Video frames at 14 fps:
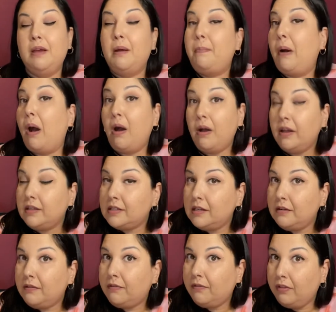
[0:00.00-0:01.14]

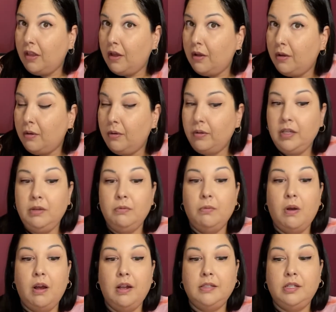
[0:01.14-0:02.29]
positive flow. You
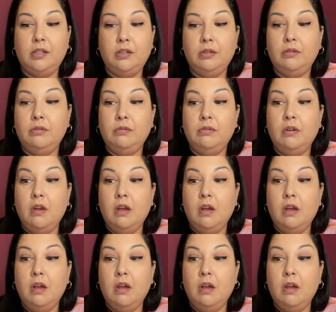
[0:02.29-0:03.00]
want to,